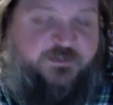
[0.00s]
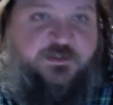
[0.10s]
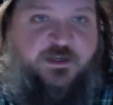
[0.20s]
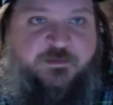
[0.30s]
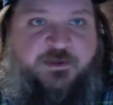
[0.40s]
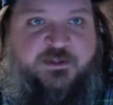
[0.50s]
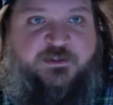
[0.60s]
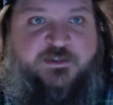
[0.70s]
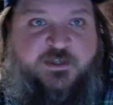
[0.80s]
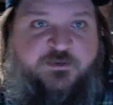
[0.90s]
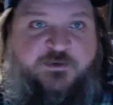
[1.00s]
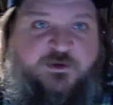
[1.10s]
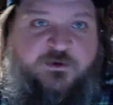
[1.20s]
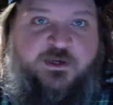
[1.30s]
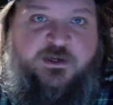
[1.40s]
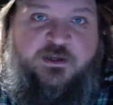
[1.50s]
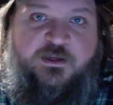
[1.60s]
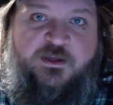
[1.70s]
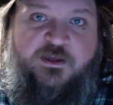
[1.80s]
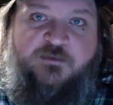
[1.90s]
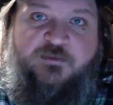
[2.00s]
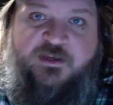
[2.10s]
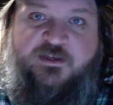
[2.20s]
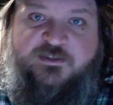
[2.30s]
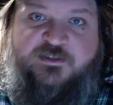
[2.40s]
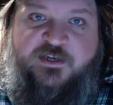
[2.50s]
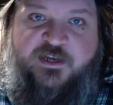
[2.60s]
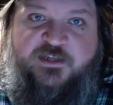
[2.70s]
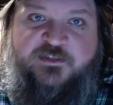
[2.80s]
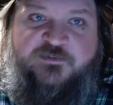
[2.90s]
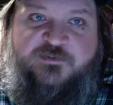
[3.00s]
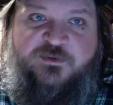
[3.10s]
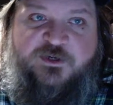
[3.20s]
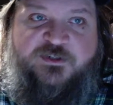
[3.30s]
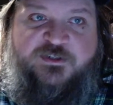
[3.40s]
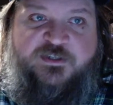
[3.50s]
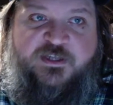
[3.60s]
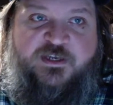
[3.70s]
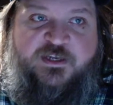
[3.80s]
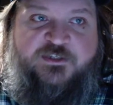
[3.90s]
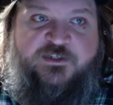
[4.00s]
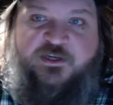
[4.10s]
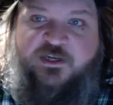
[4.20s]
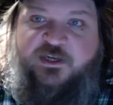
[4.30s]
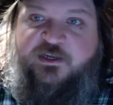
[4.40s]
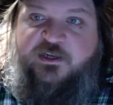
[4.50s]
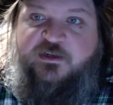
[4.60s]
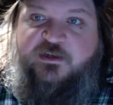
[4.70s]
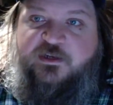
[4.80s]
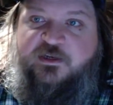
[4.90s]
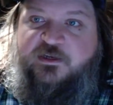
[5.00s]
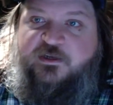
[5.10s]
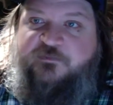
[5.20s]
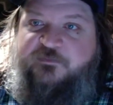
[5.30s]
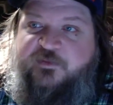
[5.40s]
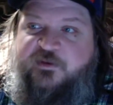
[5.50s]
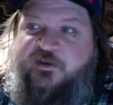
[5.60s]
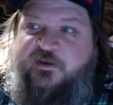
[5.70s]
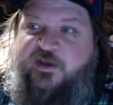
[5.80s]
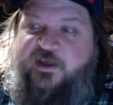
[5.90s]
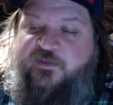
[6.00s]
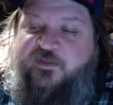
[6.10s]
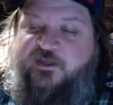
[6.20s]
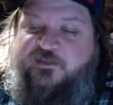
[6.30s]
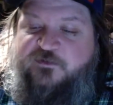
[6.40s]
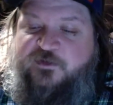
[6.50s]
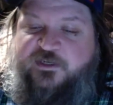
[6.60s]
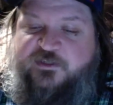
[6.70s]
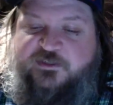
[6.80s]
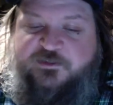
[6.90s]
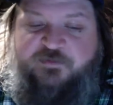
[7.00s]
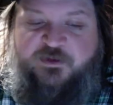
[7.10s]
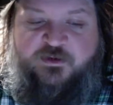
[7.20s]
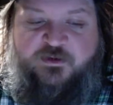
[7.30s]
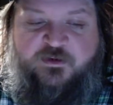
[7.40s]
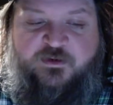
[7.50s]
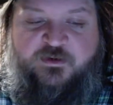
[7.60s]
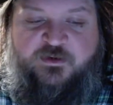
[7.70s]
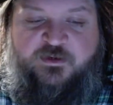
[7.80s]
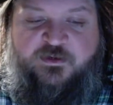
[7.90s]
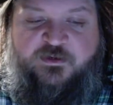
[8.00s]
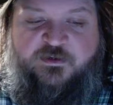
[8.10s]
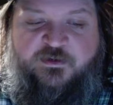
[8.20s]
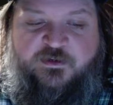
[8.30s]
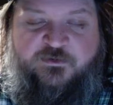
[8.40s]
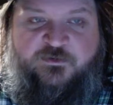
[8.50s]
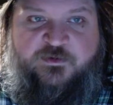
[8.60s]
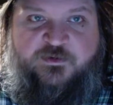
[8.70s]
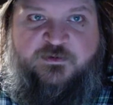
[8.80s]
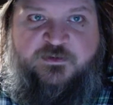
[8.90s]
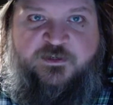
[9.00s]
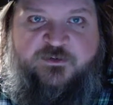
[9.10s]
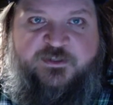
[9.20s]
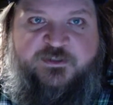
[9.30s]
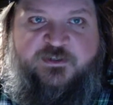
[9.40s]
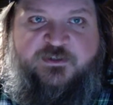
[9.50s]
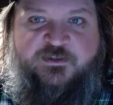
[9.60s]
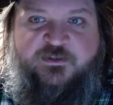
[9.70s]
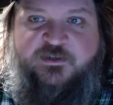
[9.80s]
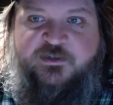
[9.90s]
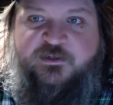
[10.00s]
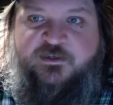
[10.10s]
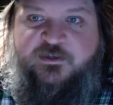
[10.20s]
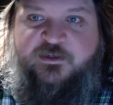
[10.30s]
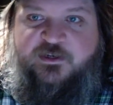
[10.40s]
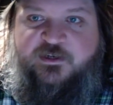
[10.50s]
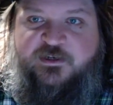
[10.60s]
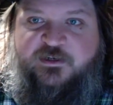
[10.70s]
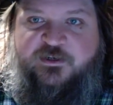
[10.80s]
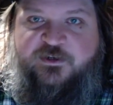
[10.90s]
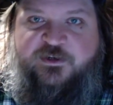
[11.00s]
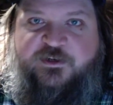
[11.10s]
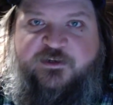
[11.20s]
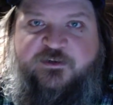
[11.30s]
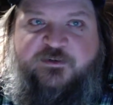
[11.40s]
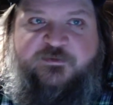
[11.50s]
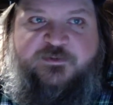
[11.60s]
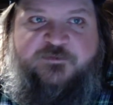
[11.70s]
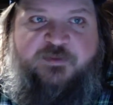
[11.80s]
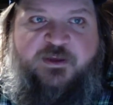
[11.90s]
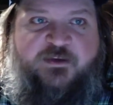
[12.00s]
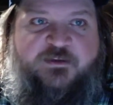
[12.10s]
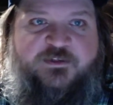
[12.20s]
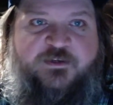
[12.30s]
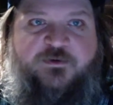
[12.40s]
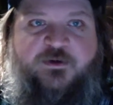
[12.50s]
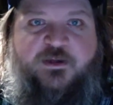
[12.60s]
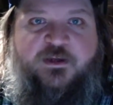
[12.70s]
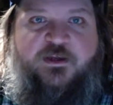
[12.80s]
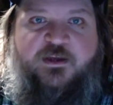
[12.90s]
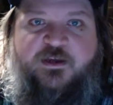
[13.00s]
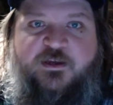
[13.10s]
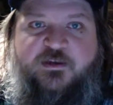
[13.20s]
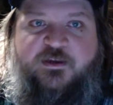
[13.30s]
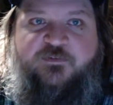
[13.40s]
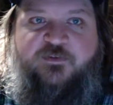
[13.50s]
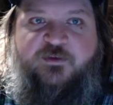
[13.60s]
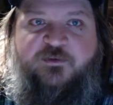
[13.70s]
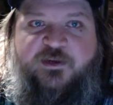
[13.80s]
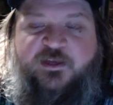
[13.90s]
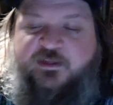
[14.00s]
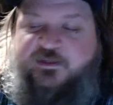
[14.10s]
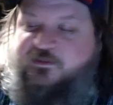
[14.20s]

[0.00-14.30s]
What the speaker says: talk about this slate real quick because today is even worse than yesterday and the last few days. It's been, decreasing good in terms of pain. So definitely want to get this